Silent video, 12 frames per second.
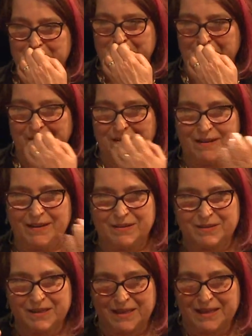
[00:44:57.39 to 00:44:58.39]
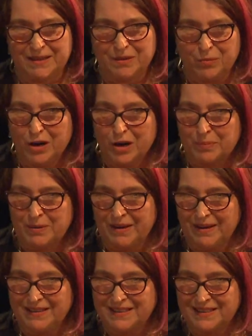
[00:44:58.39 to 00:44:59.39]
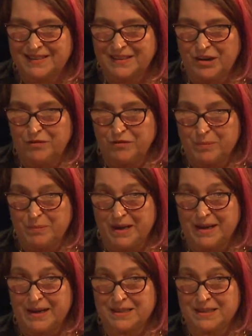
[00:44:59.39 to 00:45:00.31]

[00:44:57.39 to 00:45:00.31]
So like in the workplace, you know, for me, a